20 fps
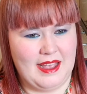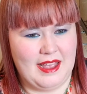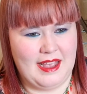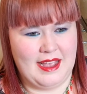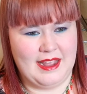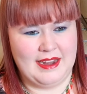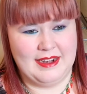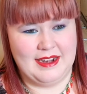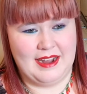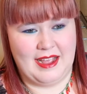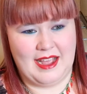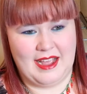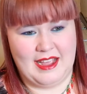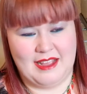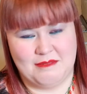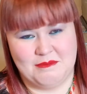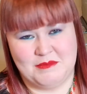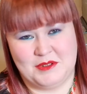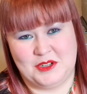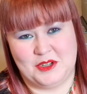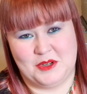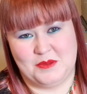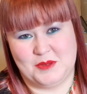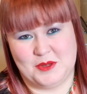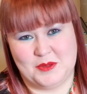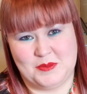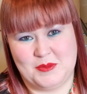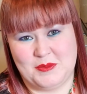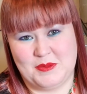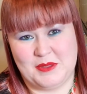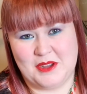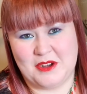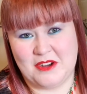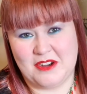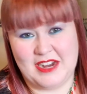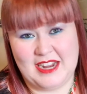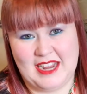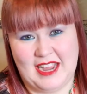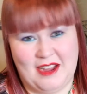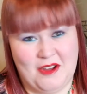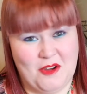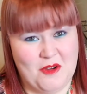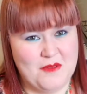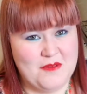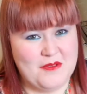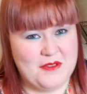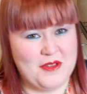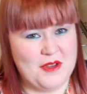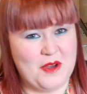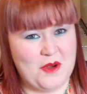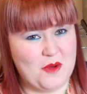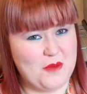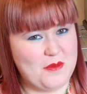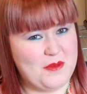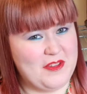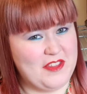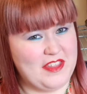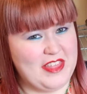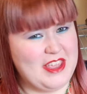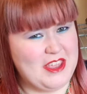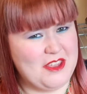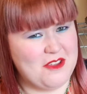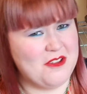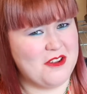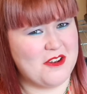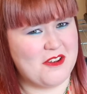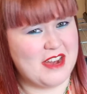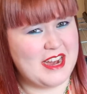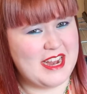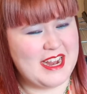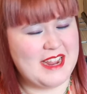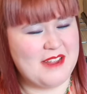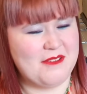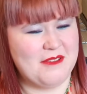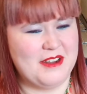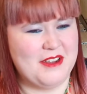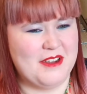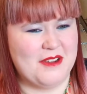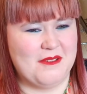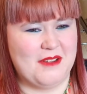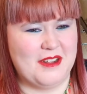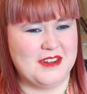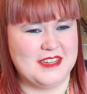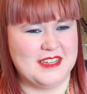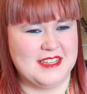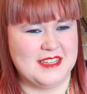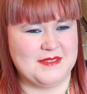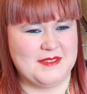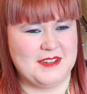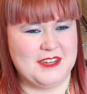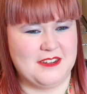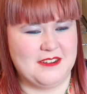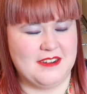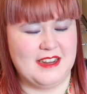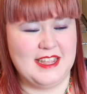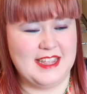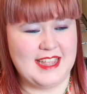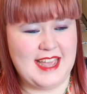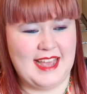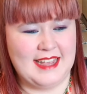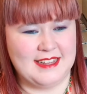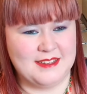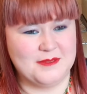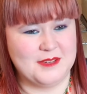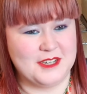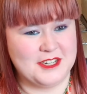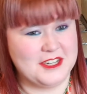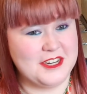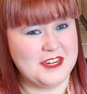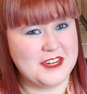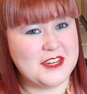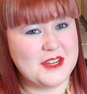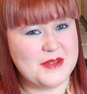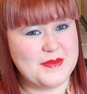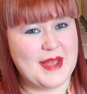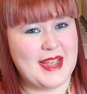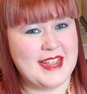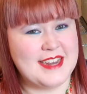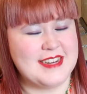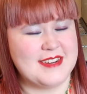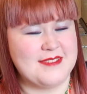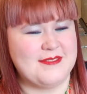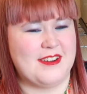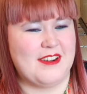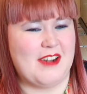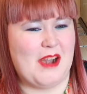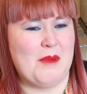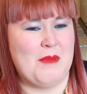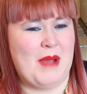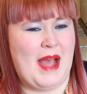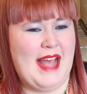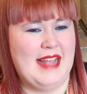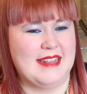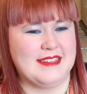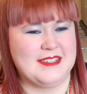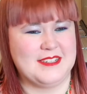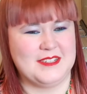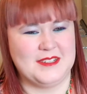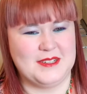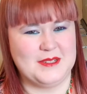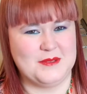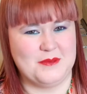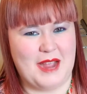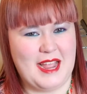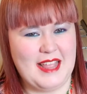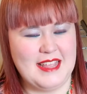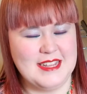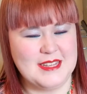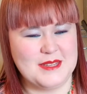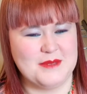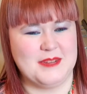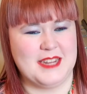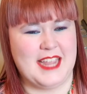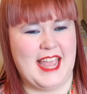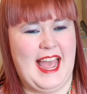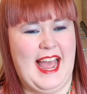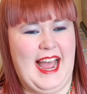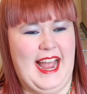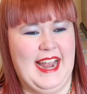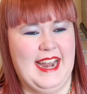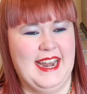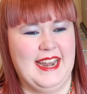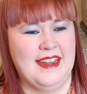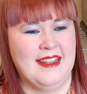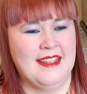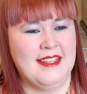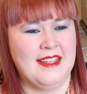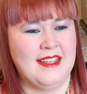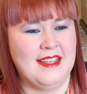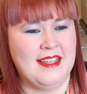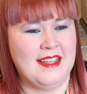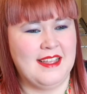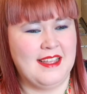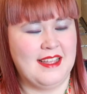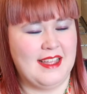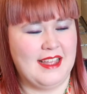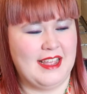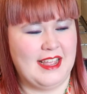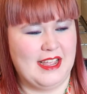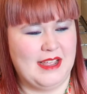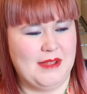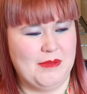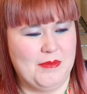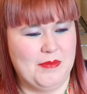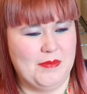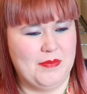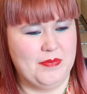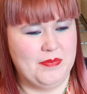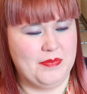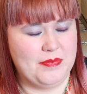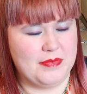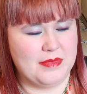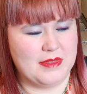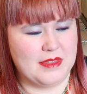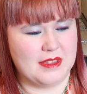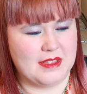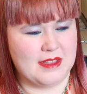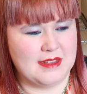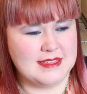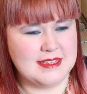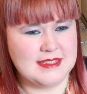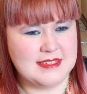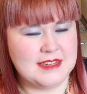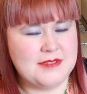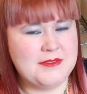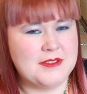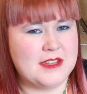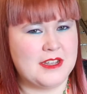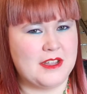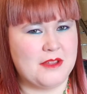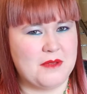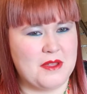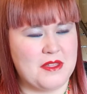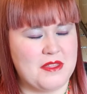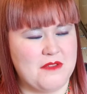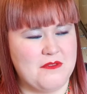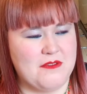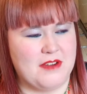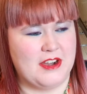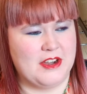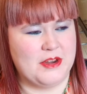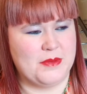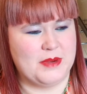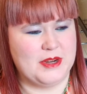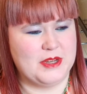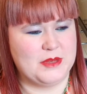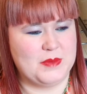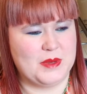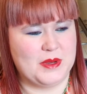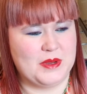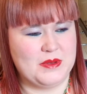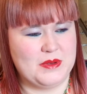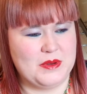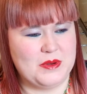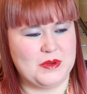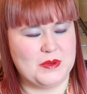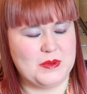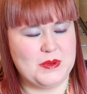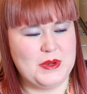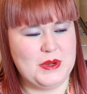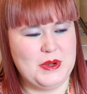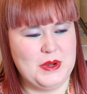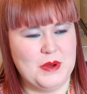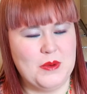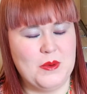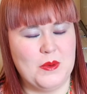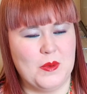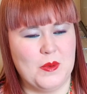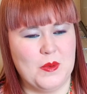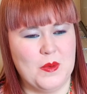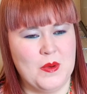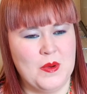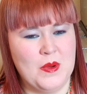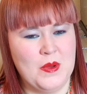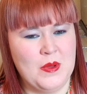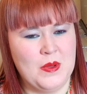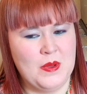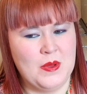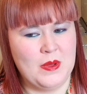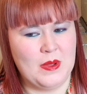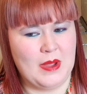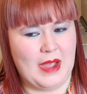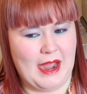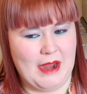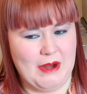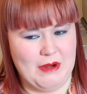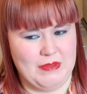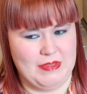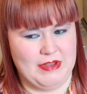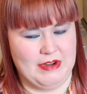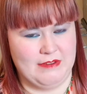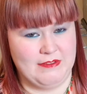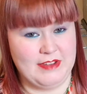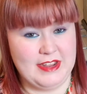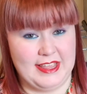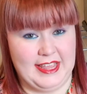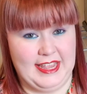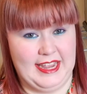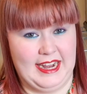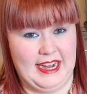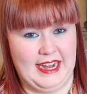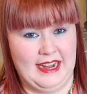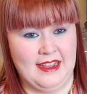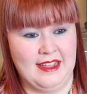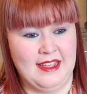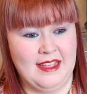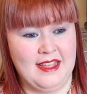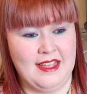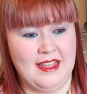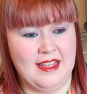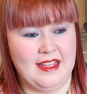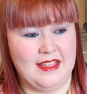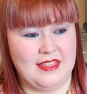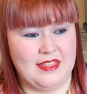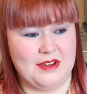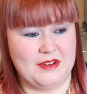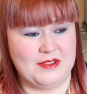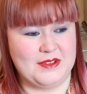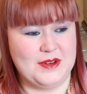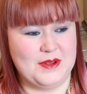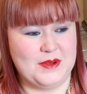I'm sure most people agree. Hopefully you agree when you're watching this video and you're like, yes, we should do better for our pets, do as well as we can. Because it's difficult with invertebrates because you don't know how they're feeling. There